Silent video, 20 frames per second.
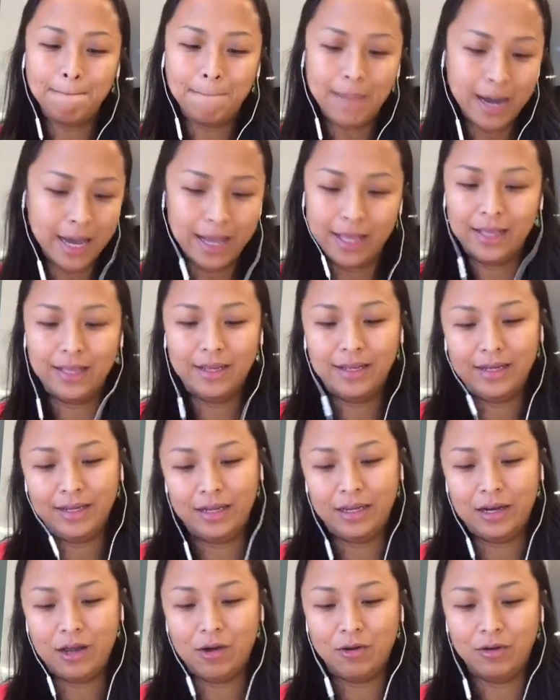But,
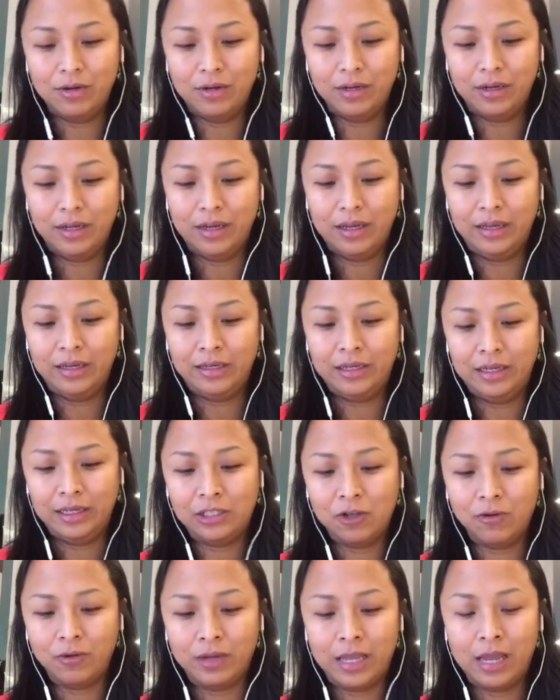
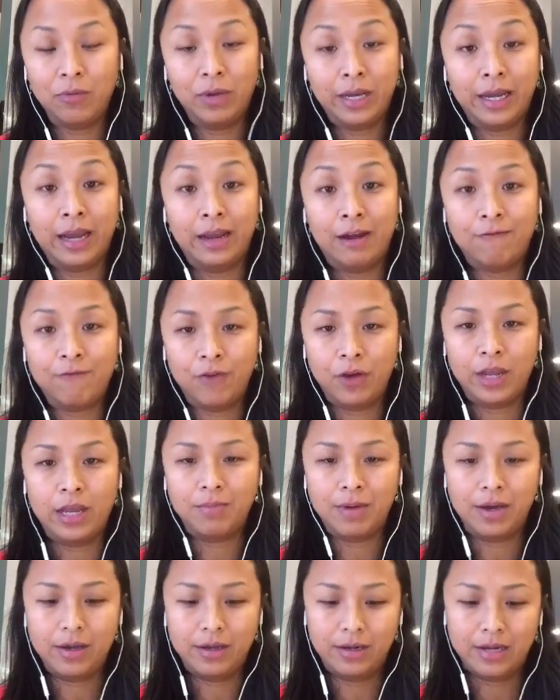it's okay. We kind of forget
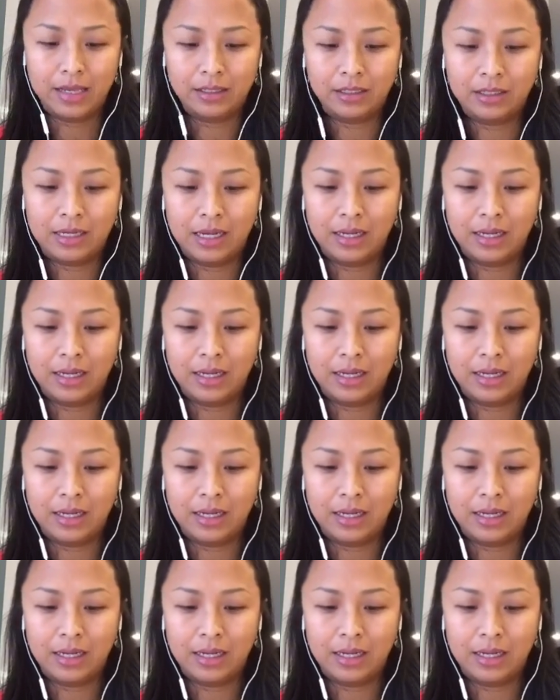about it.